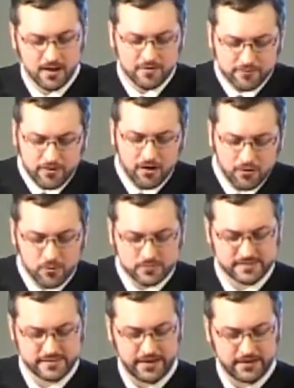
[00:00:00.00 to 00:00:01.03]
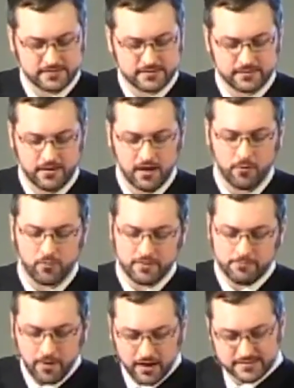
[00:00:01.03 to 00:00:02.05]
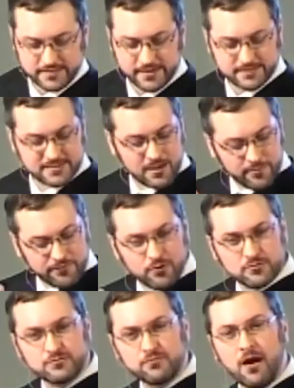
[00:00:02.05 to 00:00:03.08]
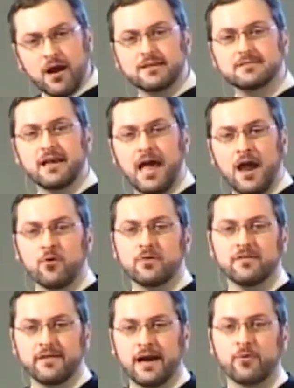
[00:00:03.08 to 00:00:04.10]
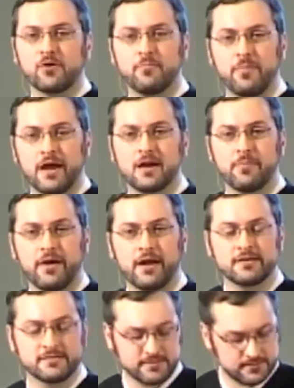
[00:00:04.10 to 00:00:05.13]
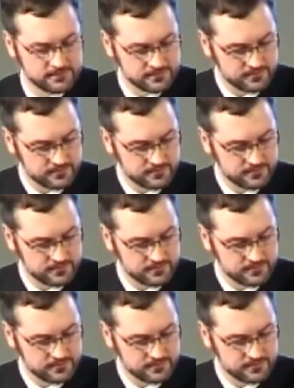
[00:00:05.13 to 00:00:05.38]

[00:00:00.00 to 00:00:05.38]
For our own sakes, we must take some of those rocks out of our backpacks.